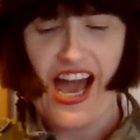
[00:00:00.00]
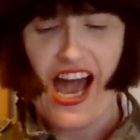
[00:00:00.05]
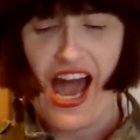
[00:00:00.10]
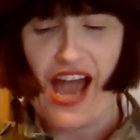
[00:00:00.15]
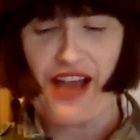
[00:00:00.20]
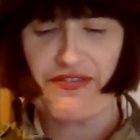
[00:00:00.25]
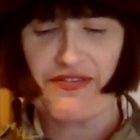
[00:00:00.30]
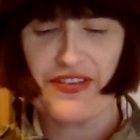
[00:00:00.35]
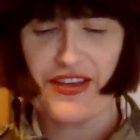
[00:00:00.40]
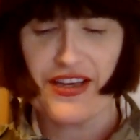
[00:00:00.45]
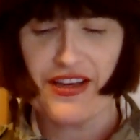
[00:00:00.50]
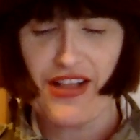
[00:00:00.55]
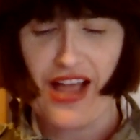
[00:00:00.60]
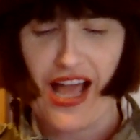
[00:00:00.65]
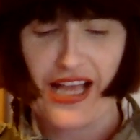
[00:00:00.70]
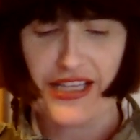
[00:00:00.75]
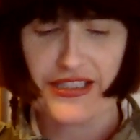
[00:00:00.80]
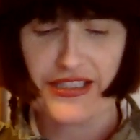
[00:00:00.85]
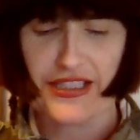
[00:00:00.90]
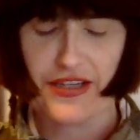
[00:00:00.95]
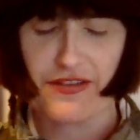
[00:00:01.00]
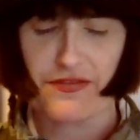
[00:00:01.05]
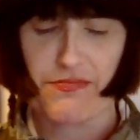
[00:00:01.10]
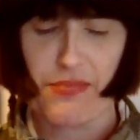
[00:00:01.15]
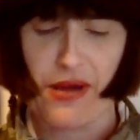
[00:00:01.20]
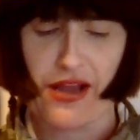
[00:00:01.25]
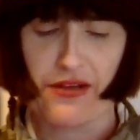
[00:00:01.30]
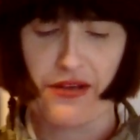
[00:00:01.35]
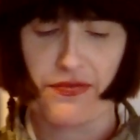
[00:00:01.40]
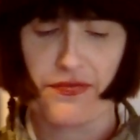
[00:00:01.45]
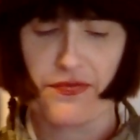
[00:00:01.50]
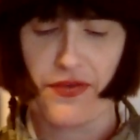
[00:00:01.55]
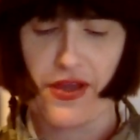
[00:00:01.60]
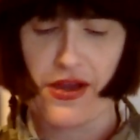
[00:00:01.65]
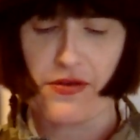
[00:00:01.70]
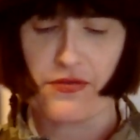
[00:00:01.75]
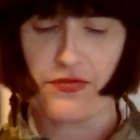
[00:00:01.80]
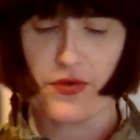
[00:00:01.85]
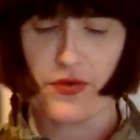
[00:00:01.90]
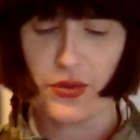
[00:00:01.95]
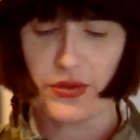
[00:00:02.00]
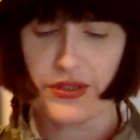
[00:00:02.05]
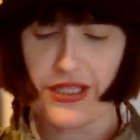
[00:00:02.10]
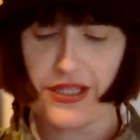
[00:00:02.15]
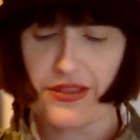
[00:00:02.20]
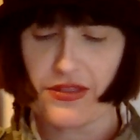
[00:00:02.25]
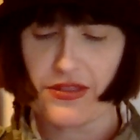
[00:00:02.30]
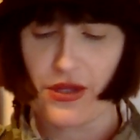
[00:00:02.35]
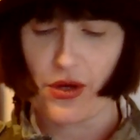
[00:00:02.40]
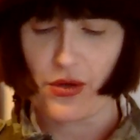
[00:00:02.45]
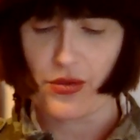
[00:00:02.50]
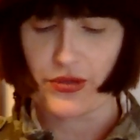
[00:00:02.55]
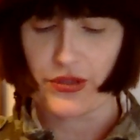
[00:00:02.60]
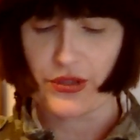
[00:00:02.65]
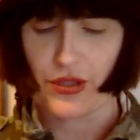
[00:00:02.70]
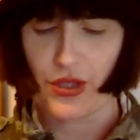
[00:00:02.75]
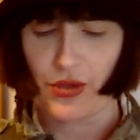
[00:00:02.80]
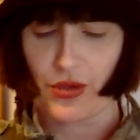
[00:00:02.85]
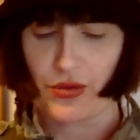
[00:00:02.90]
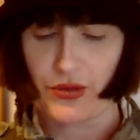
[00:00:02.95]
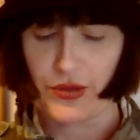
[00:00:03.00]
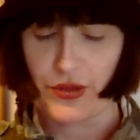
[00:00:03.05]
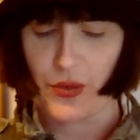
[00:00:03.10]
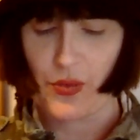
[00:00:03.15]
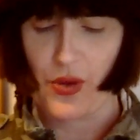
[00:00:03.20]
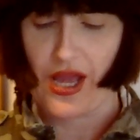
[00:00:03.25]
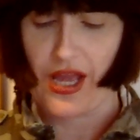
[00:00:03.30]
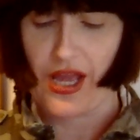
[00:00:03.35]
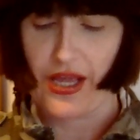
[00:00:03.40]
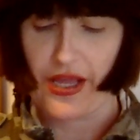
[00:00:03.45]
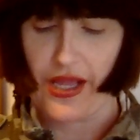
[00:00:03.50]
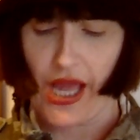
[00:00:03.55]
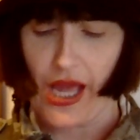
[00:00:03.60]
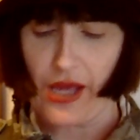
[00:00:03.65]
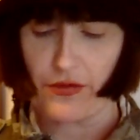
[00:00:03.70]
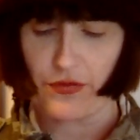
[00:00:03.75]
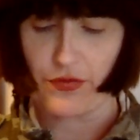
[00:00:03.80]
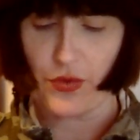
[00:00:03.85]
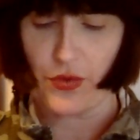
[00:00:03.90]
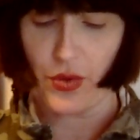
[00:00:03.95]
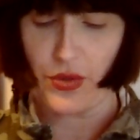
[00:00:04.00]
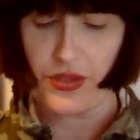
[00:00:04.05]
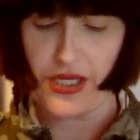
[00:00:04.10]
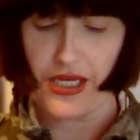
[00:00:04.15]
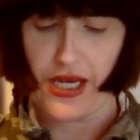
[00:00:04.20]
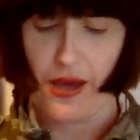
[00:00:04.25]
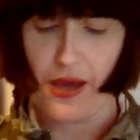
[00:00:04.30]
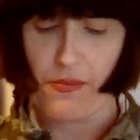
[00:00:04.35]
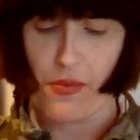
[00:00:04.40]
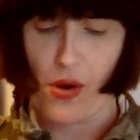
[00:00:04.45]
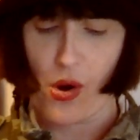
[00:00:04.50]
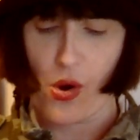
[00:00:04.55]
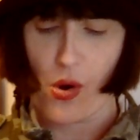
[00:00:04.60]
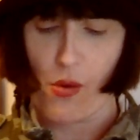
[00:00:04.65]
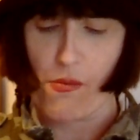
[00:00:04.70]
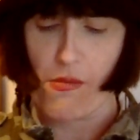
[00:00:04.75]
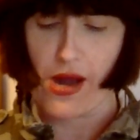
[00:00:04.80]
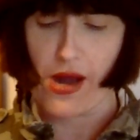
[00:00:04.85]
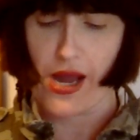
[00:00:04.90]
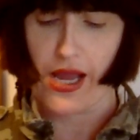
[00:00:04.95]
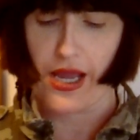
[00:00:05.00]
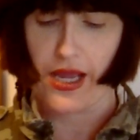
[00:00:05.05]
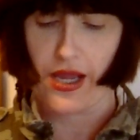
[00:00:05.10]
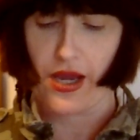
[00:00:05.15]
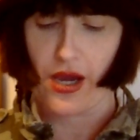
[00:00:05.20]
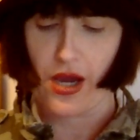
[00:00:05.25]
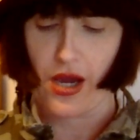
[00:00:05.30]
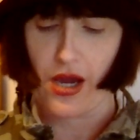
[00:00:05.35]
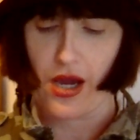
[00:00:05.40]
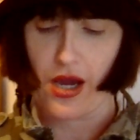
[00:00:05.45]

I feel as if by folding those clothes away, I'm folding up my